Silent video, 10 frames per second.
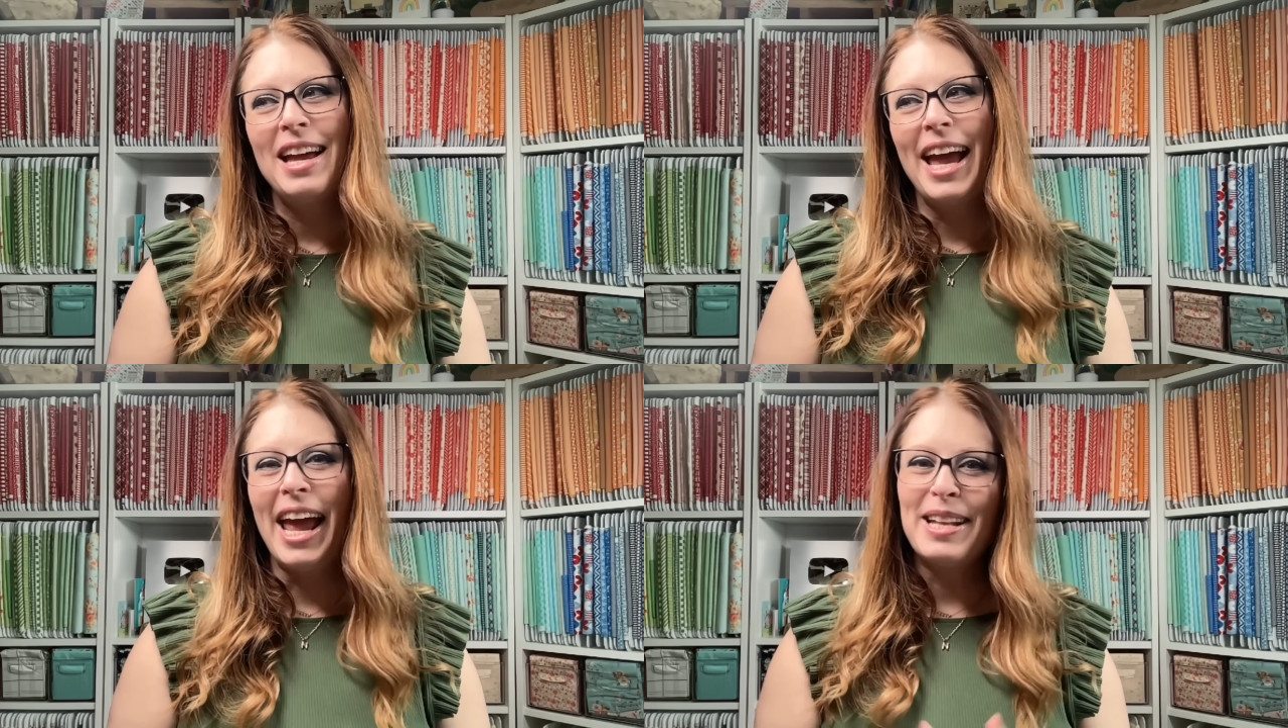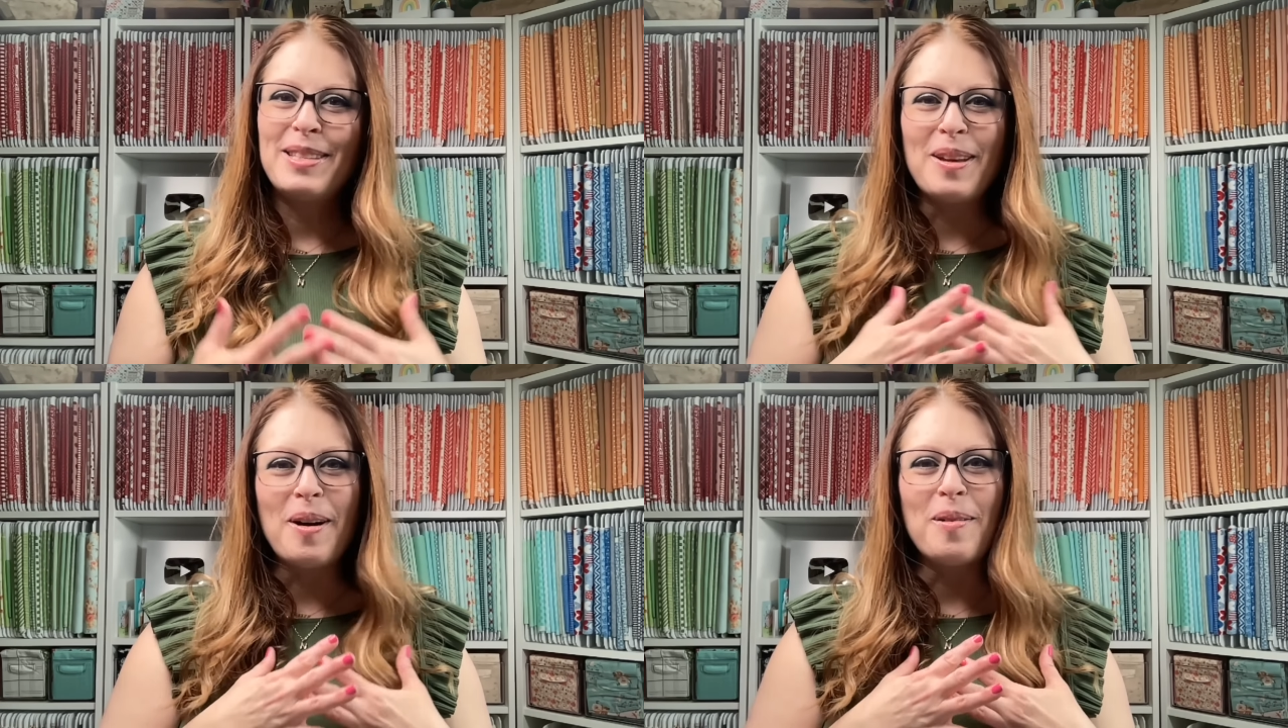And
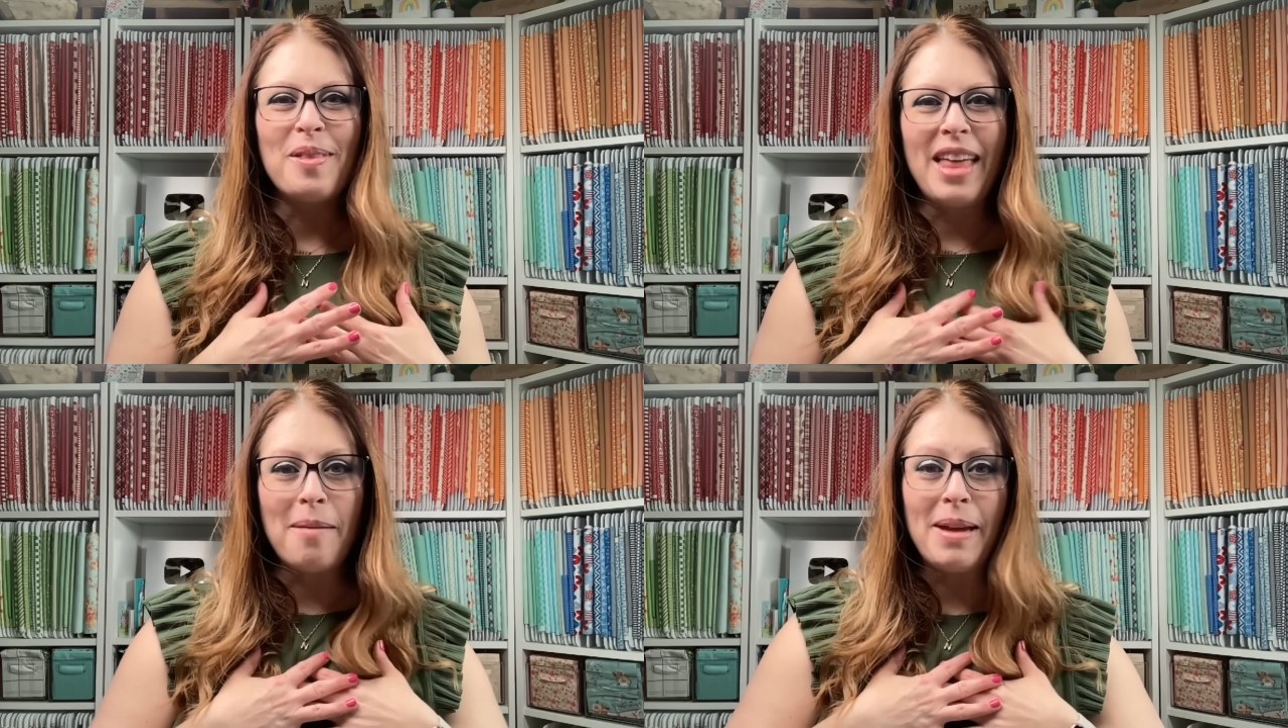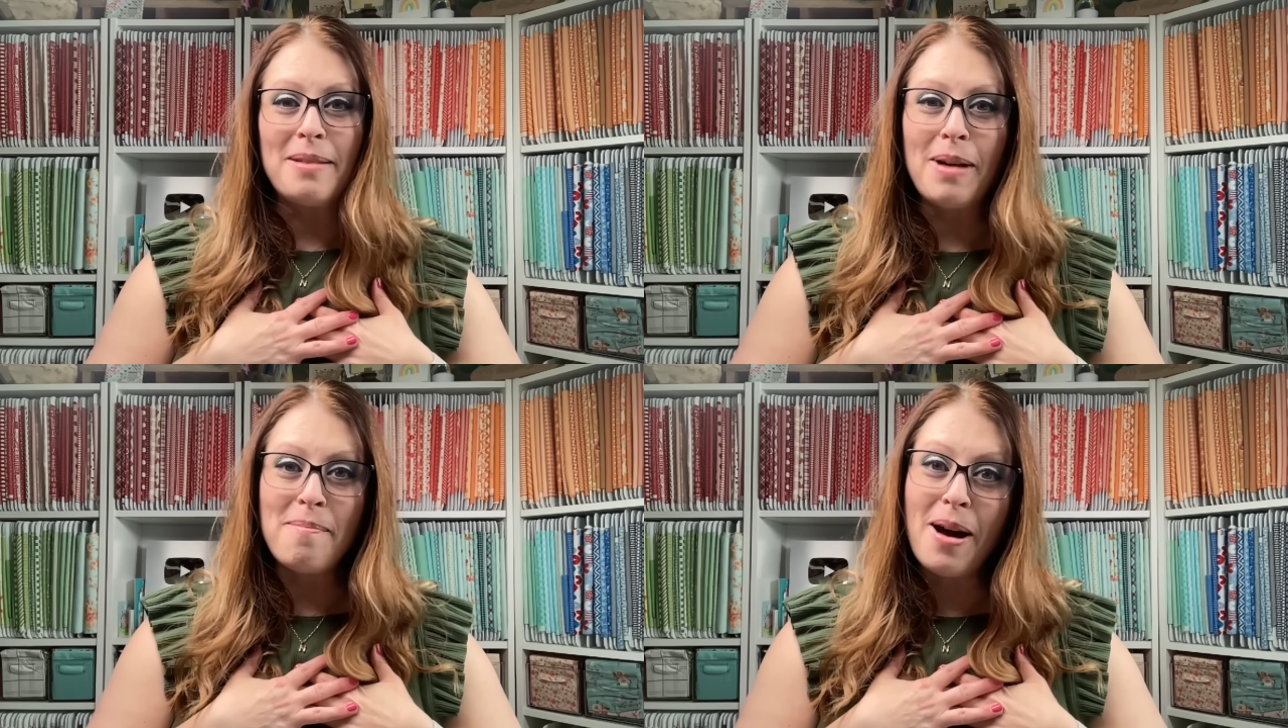so that made
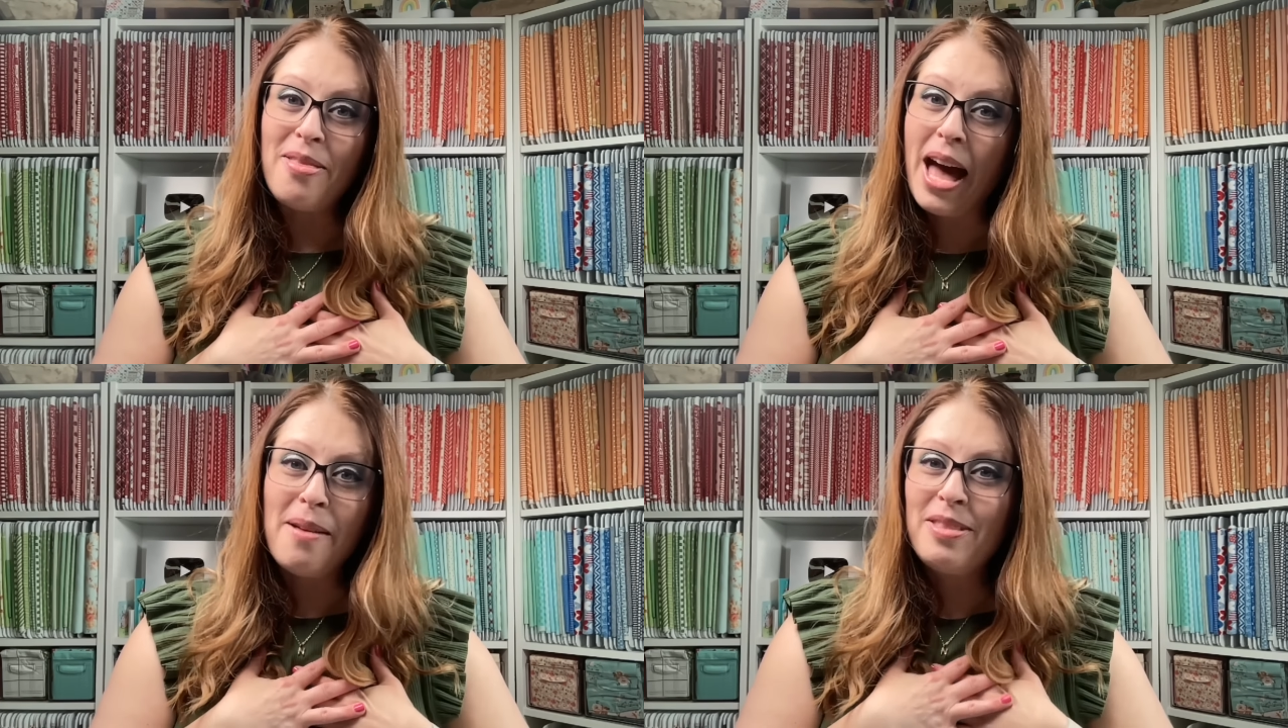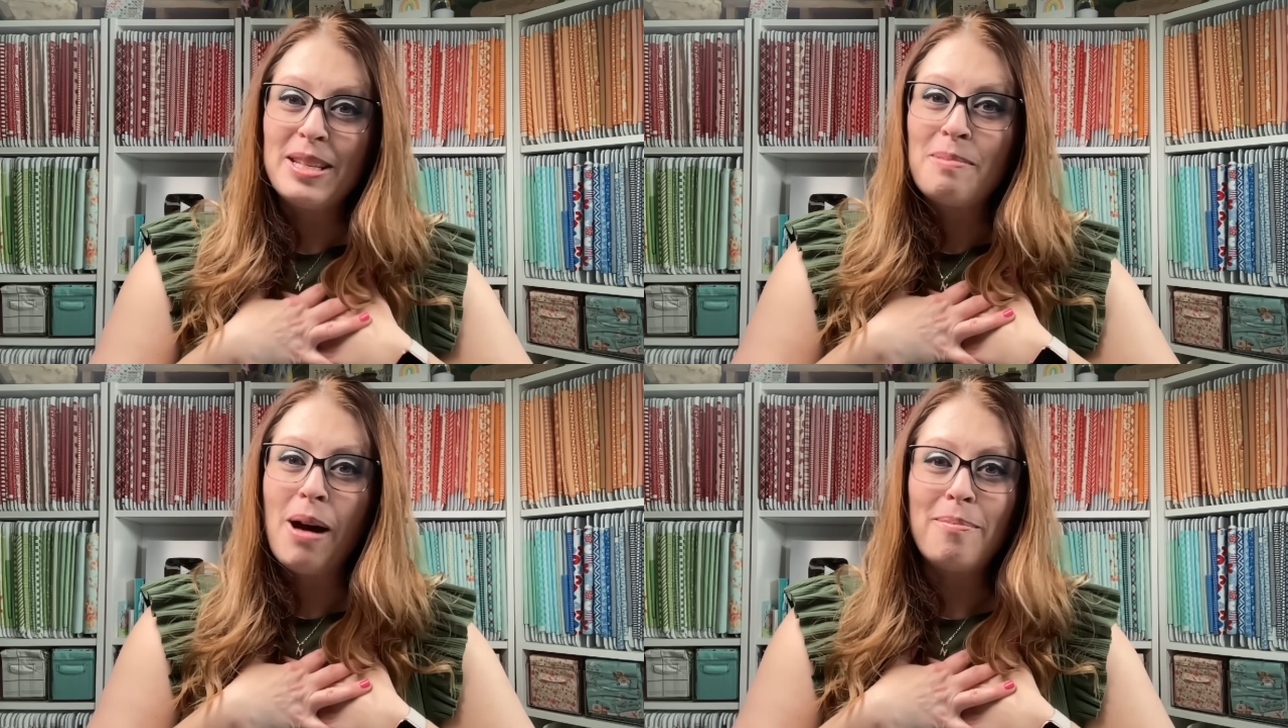my, that
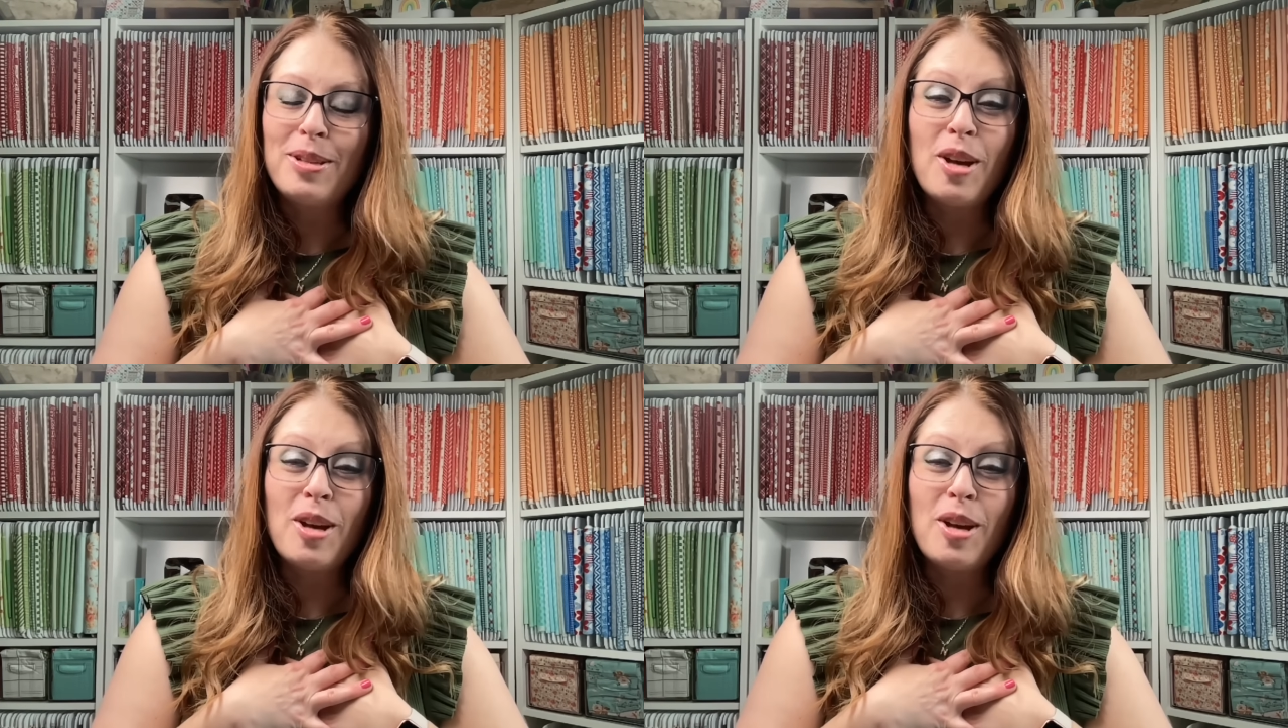this mama's